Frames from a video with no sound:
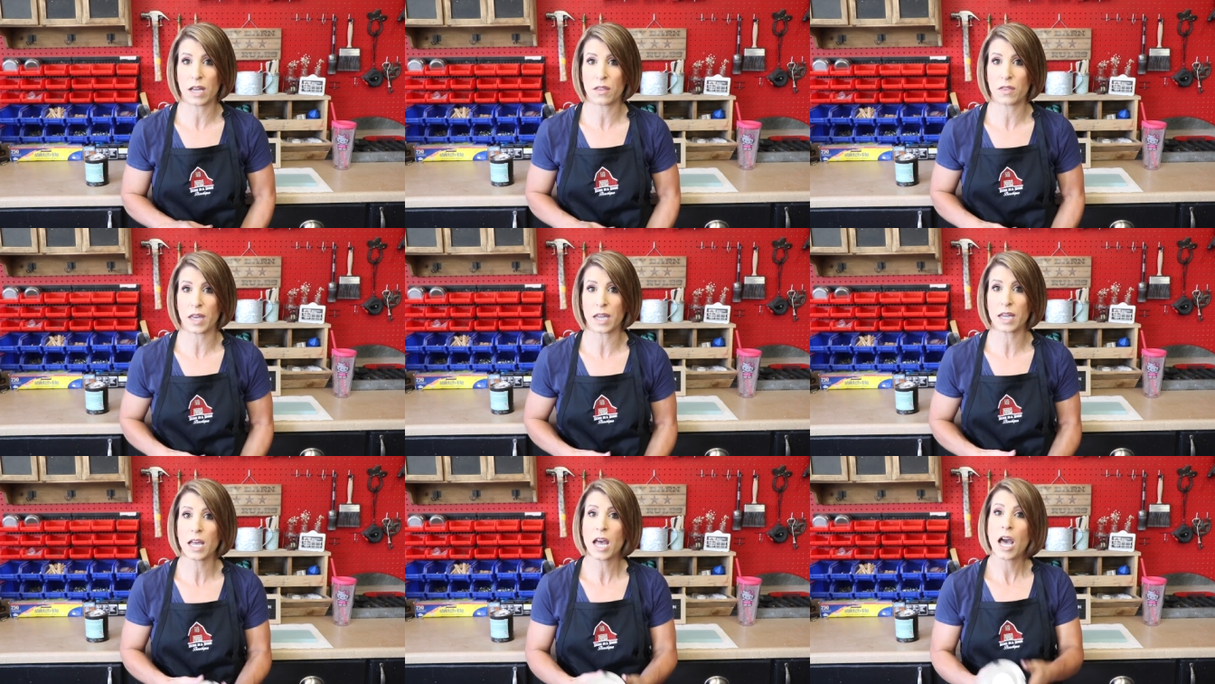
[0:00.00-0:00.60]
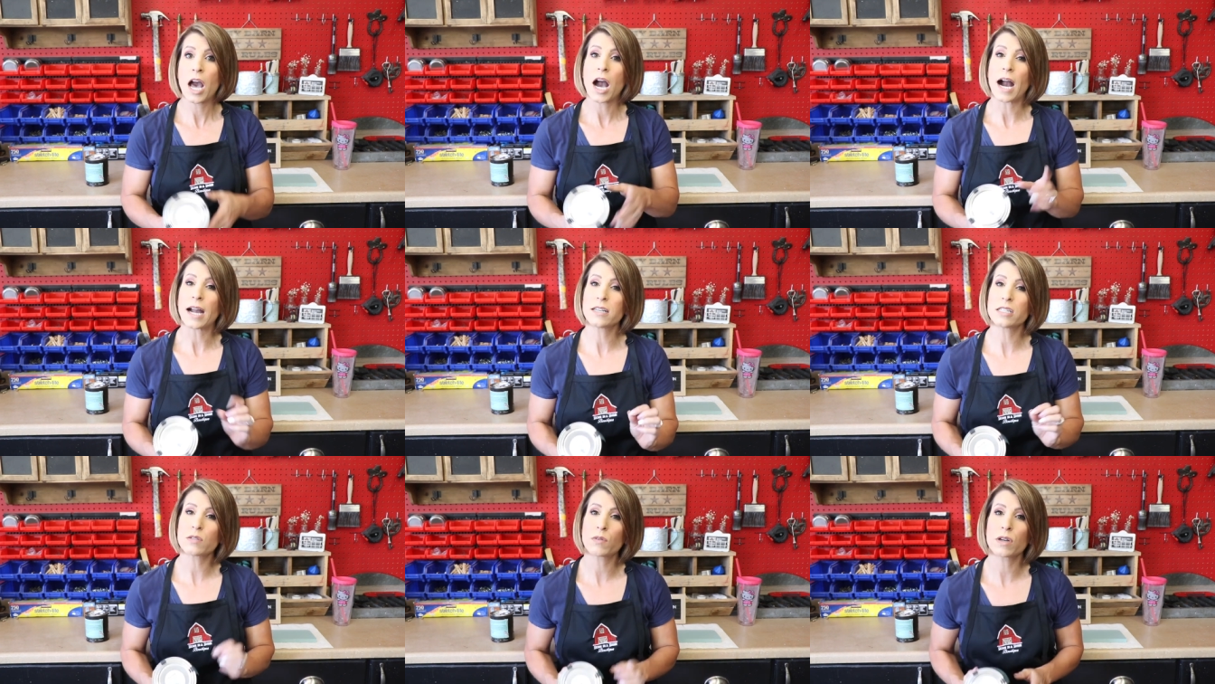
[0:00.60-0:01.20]
I think.
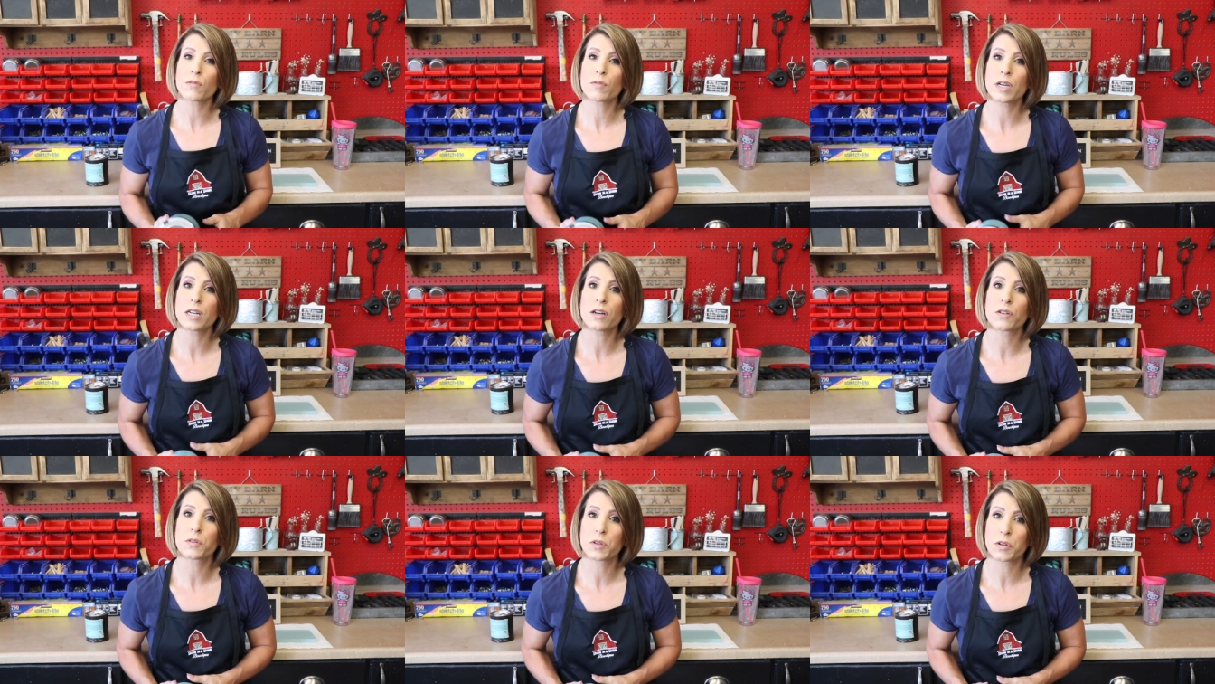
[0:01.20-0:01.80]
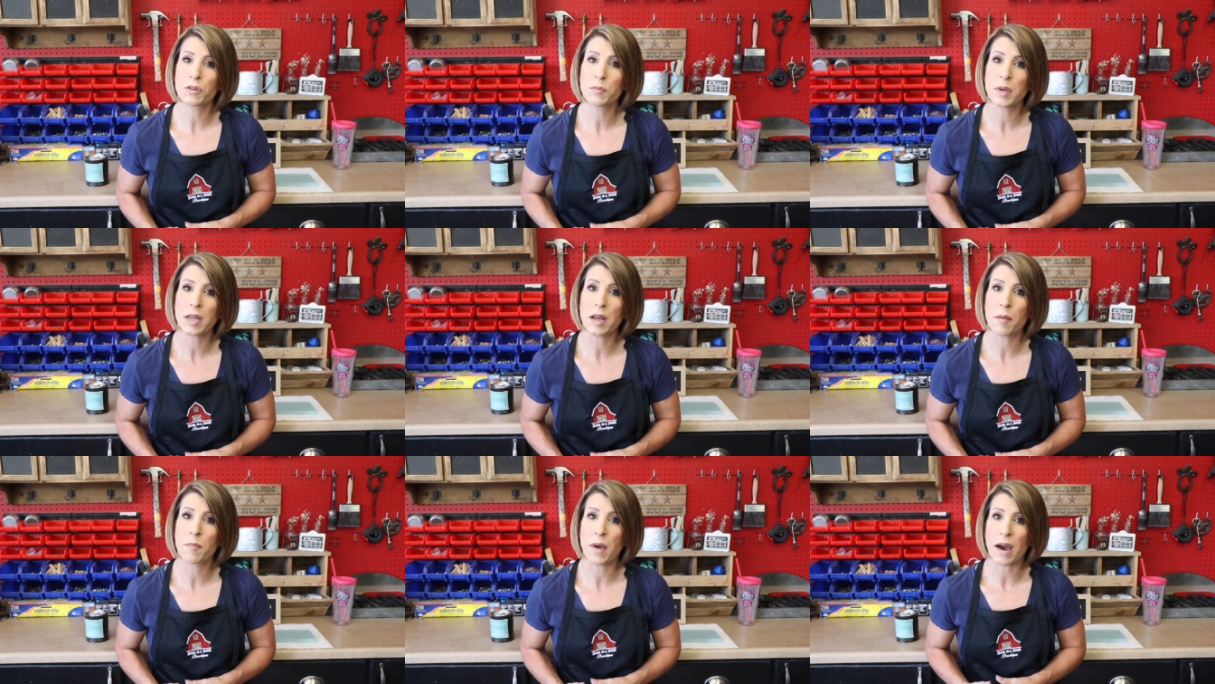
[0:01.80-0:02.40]
I just want to read a little
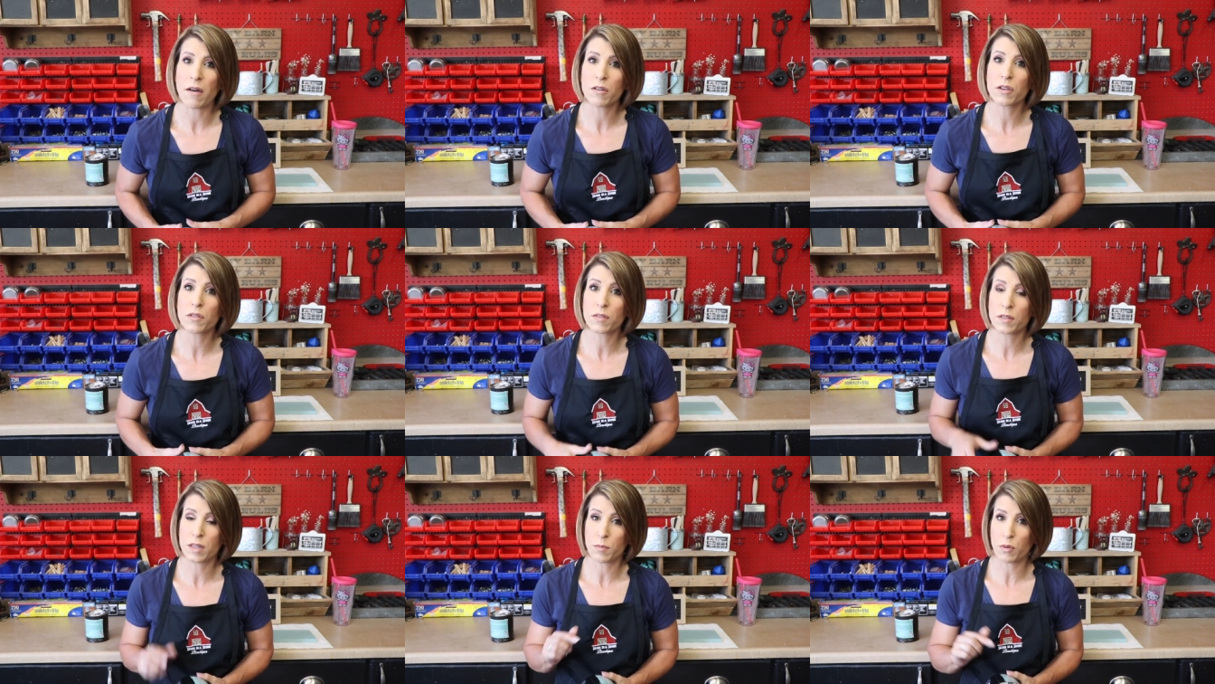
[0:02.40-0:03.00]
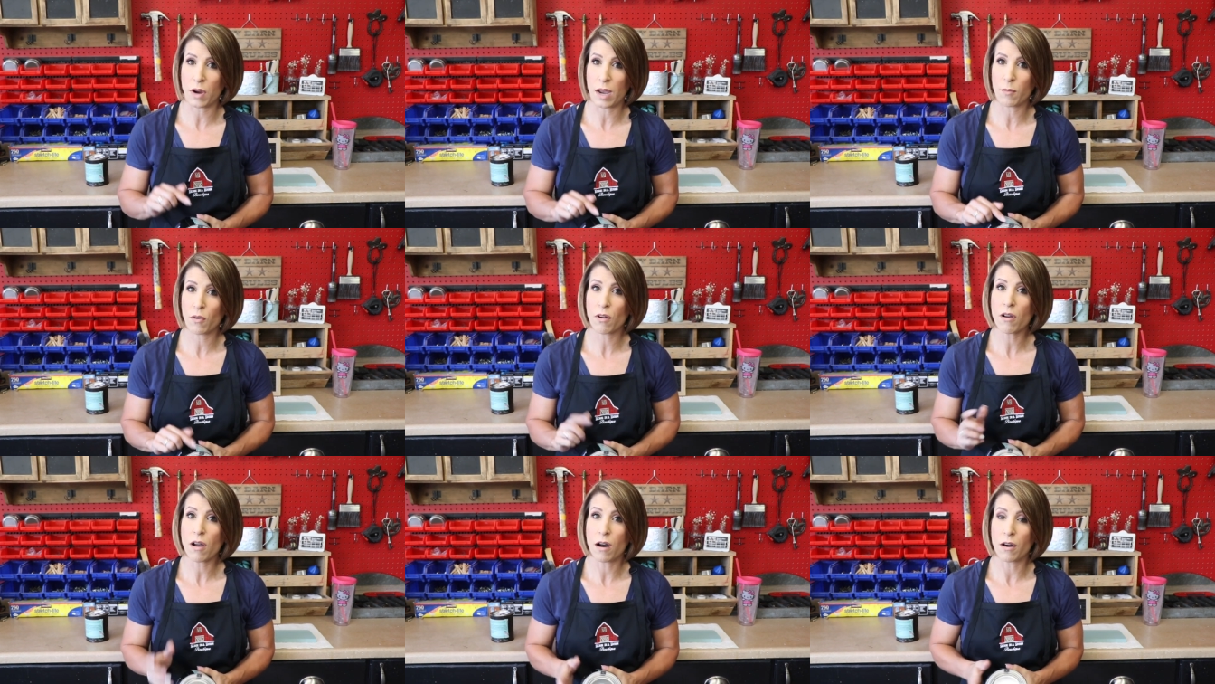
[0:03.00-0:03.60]
bit about the
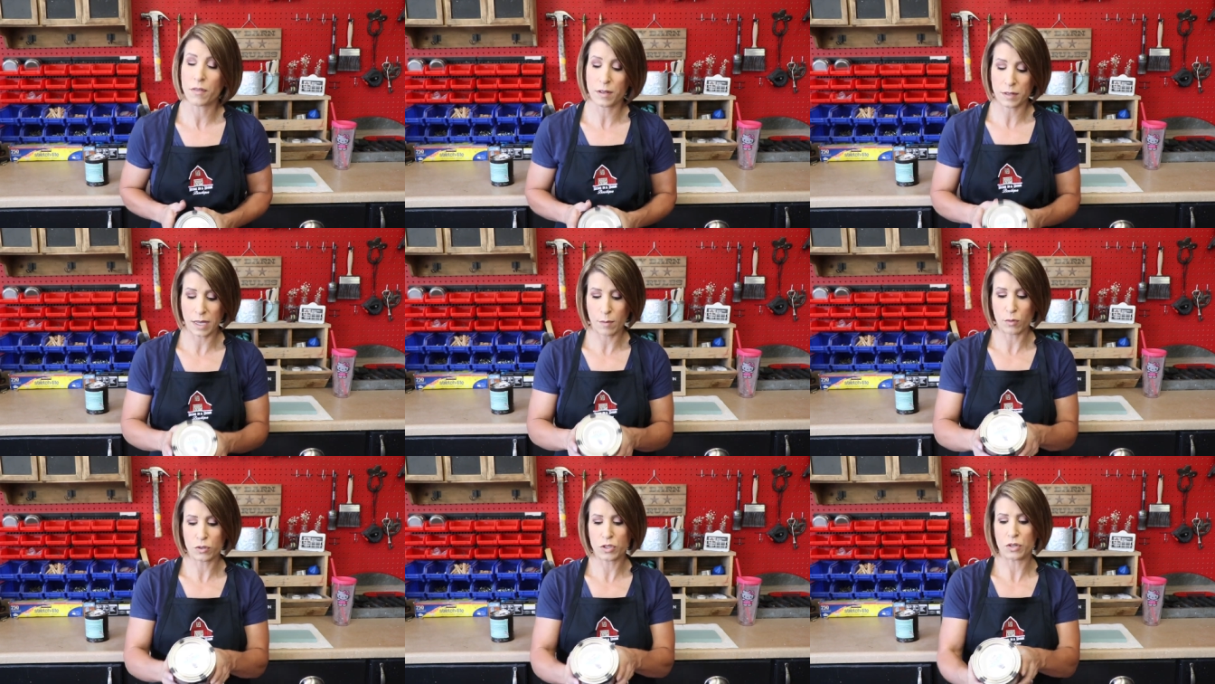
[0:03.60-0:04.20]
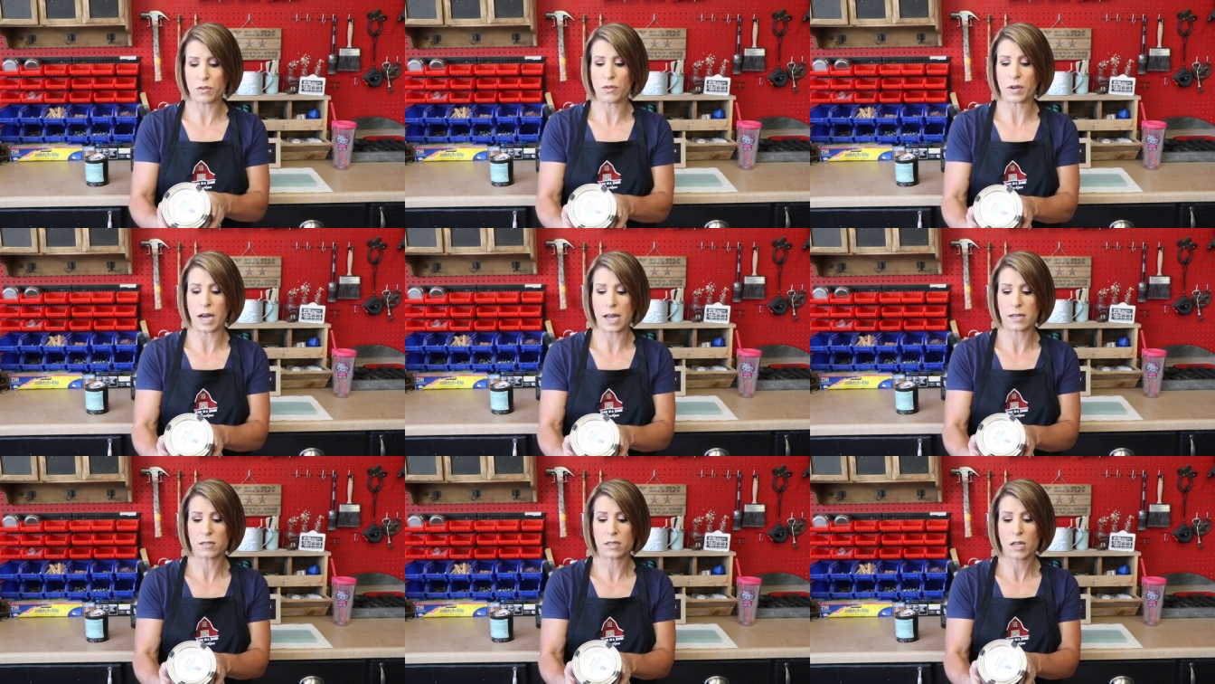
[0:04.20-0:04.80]
primer on the label to you
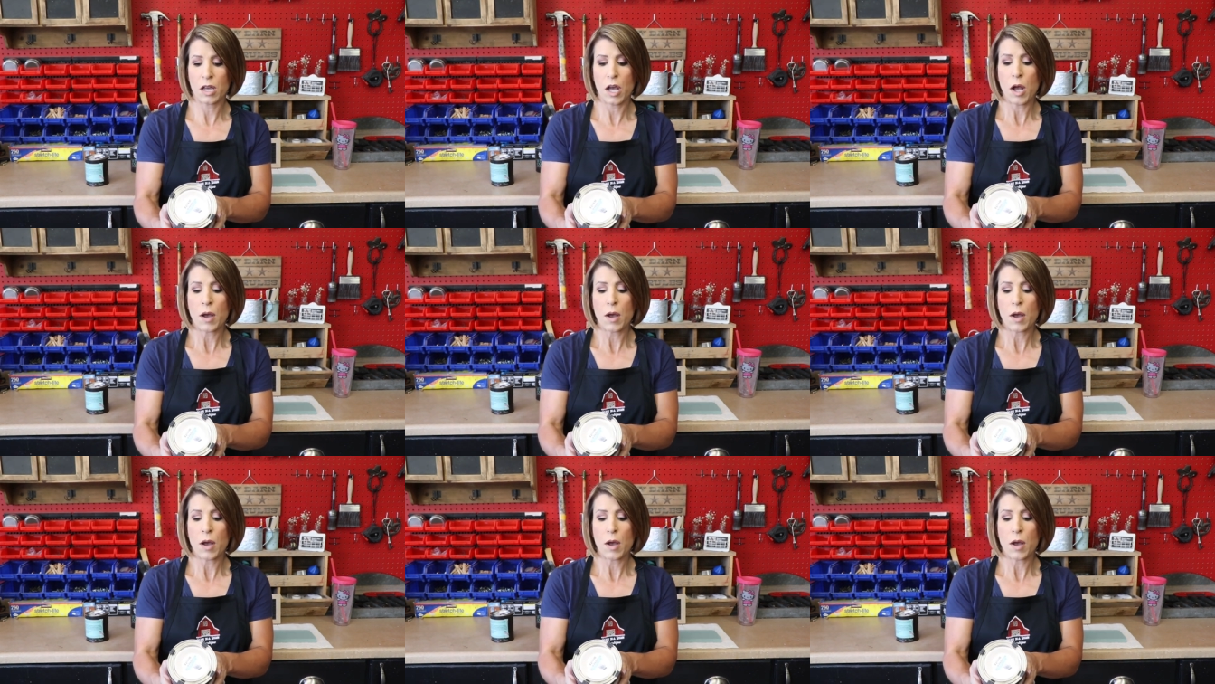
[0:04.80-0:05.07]
guys.